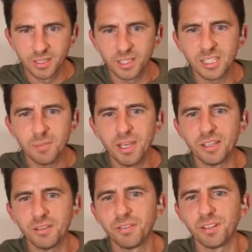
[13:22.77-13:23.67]
Doesn't it make
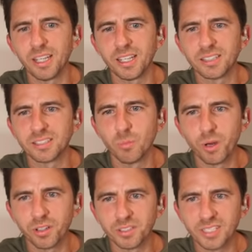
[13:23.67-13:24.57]
you feel like it's some
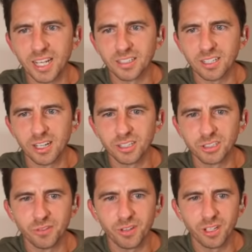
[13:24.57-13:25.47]
weird
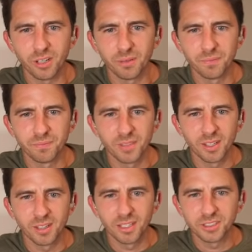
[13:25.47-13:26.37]
Scientology video?
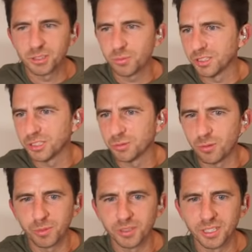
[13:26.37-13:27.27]
Let's just watch this one
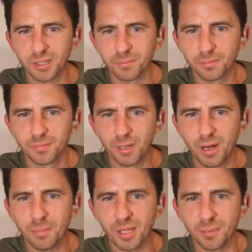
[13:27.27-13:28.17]
more time. I'm
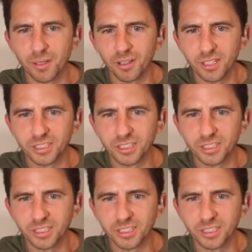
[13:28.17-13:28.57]
not blaming her.